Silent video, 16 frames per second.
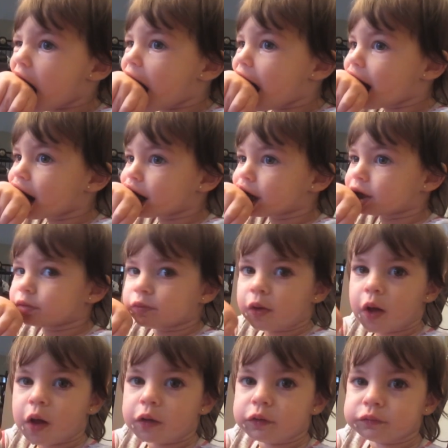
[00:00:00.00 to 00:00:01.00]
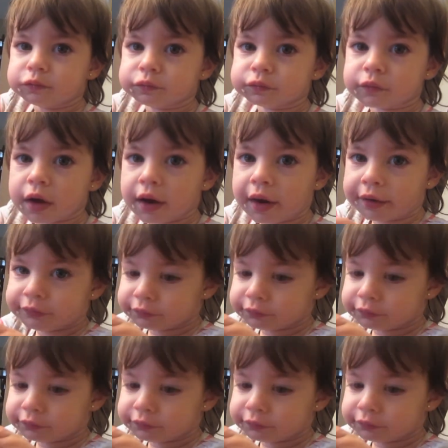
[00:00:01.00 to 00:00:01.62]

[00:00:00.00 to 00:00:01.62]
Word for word: Mommy's working late tonight.